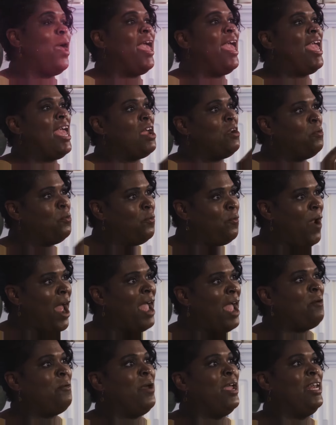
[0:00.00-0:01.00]
way and
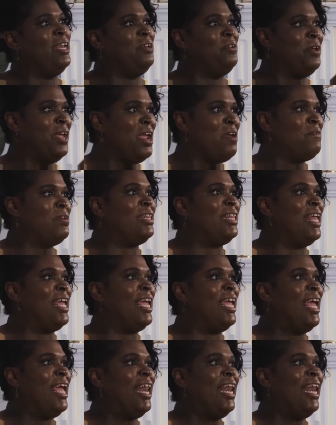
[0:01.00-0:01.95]
right way to do everything,